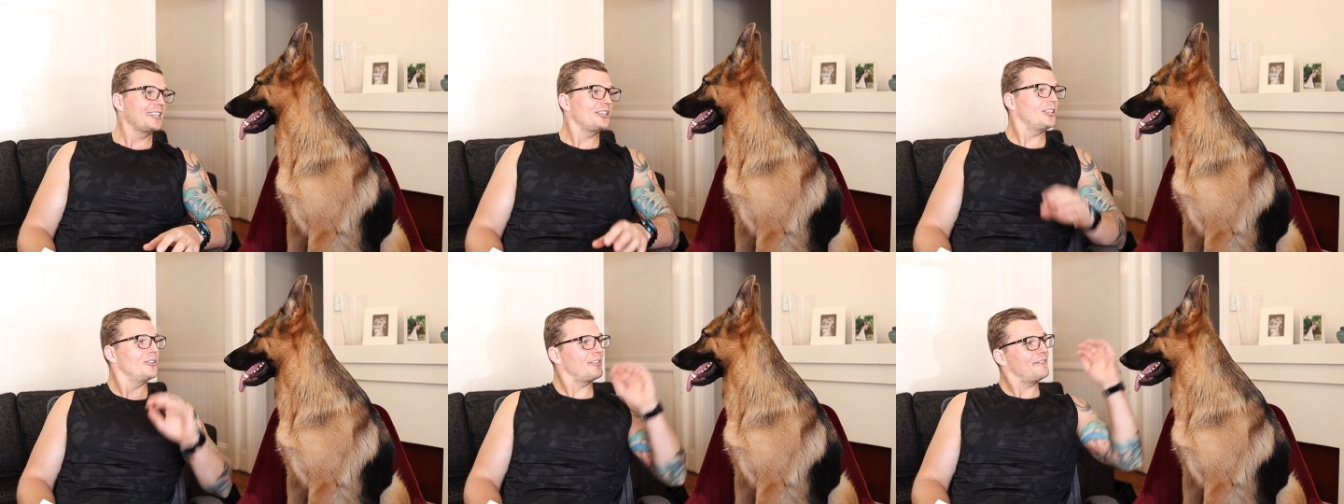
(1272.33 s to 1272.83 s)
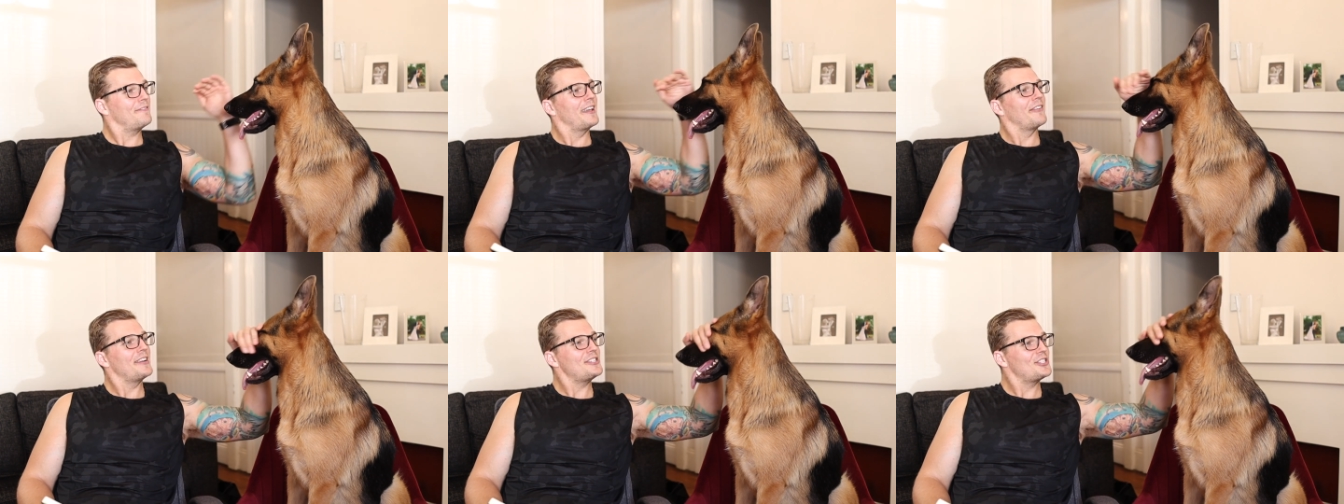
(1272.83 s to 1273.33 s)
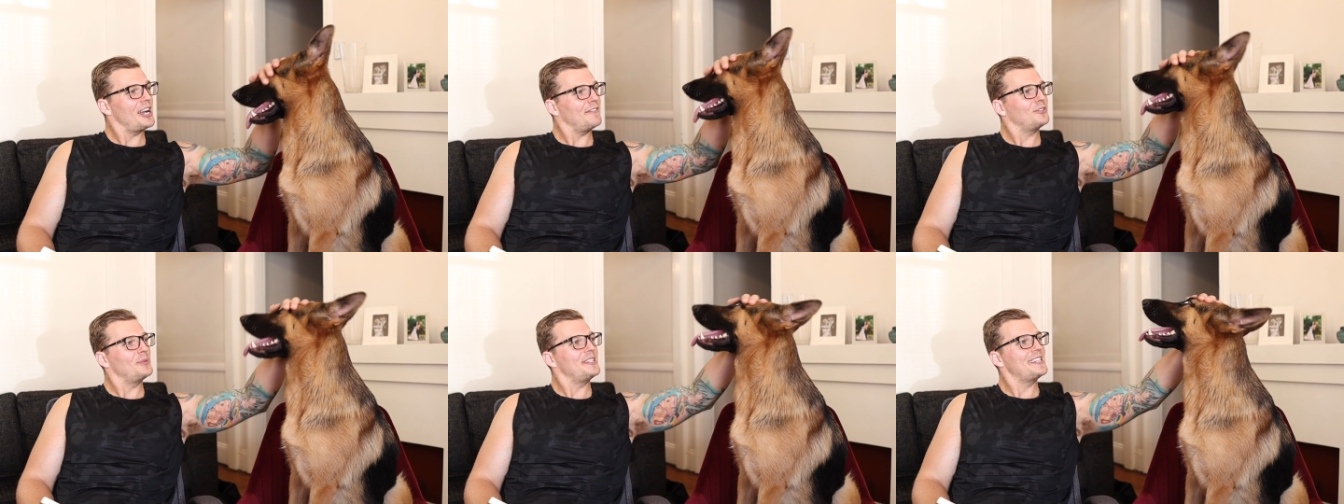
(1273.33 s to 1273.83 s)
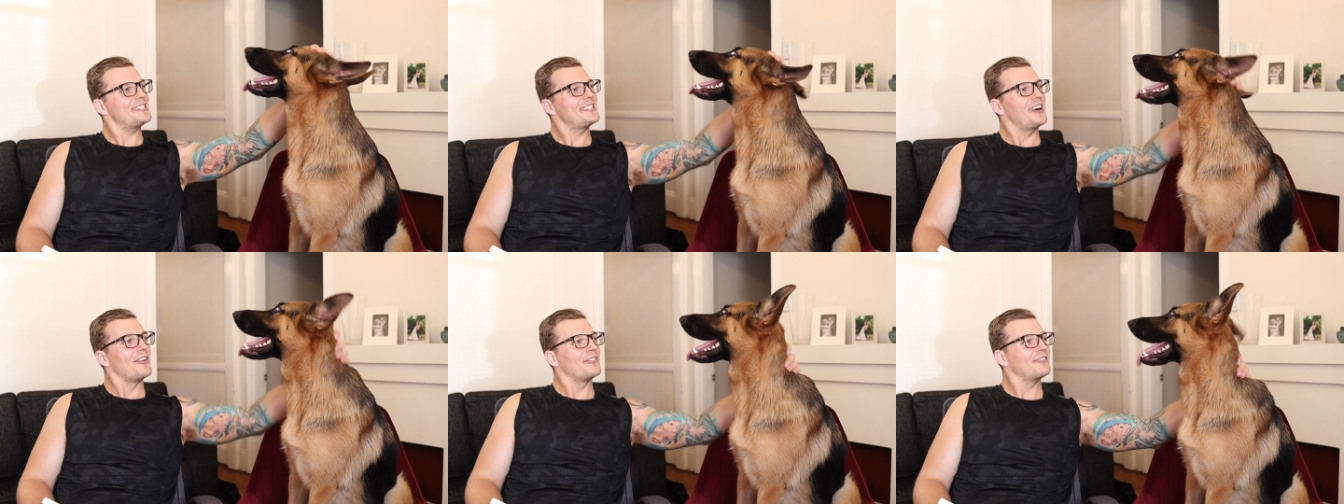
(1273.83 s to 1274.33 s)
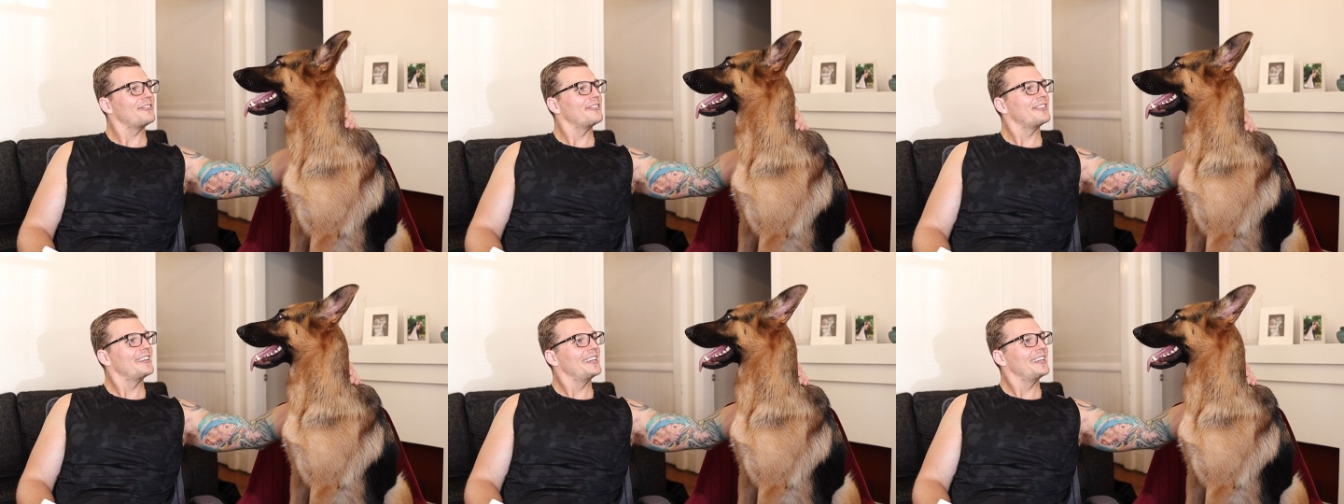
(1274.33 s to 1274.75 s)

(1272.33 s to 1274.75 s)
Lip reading: You look very chuffed with yourself.